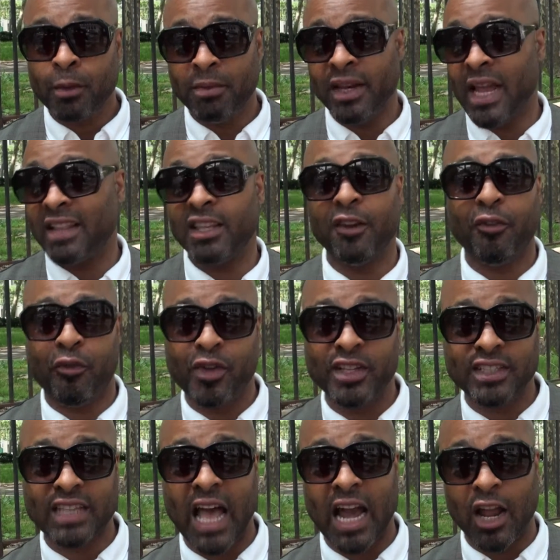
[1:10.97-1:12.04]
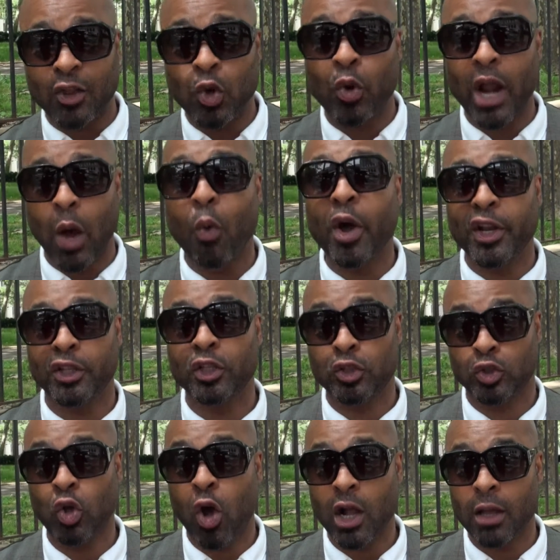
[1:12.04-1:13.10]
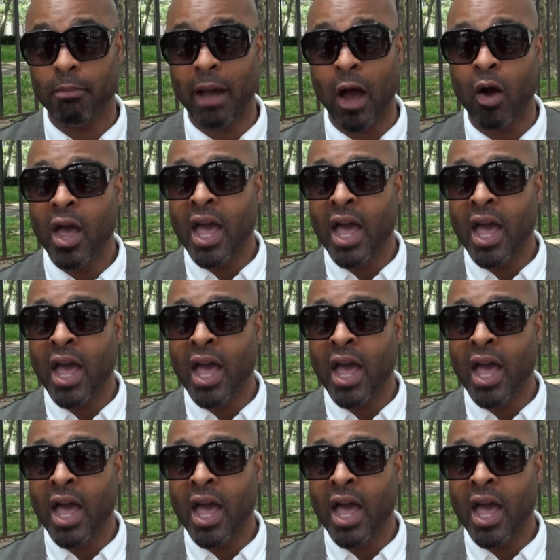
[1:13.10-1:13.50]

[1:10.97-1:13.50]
Meaning I did a freestyle. I knew what I wanted to talk about,